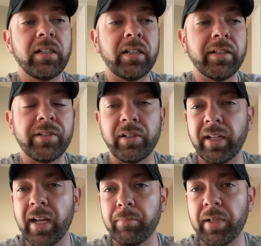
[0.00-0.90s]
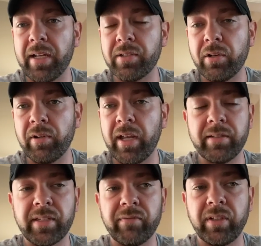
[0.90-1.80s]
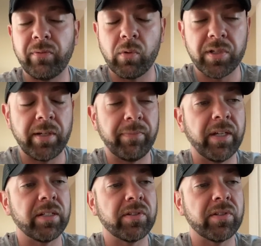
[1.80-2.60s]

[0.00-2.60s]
until it kind of plateaued at 74 something.